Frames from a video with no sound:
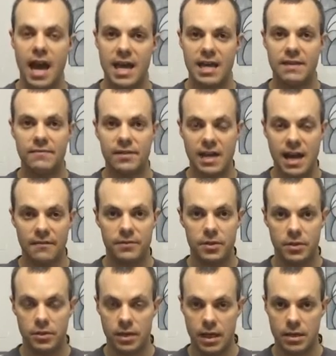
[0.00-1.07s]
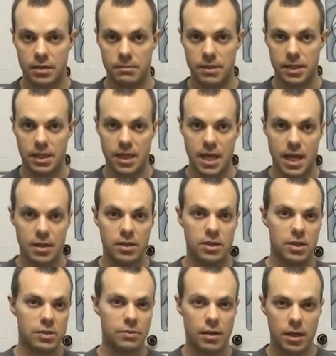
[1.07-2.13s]
Even after you get them in the can, you
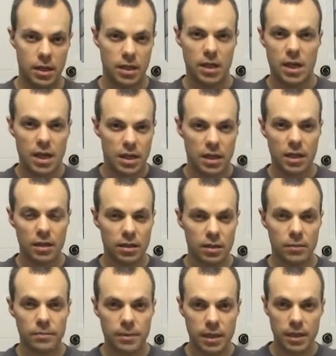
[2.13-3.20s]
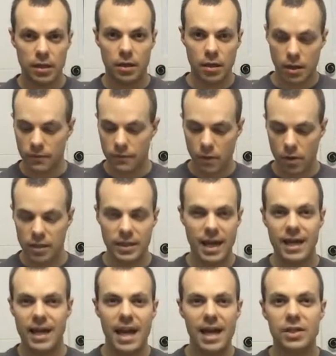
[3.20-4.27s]
just want to get a little bit of all of
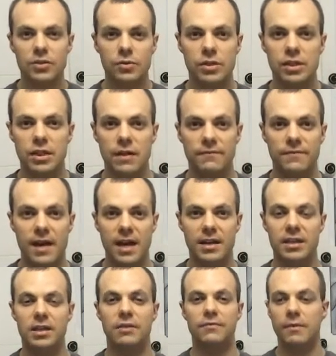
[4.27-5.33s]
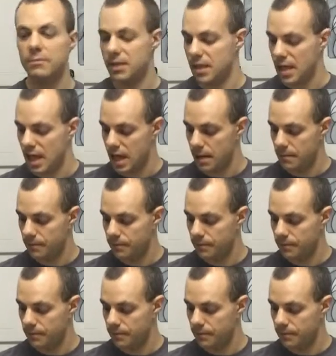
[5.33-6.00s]
that extra stuff out of there from the can.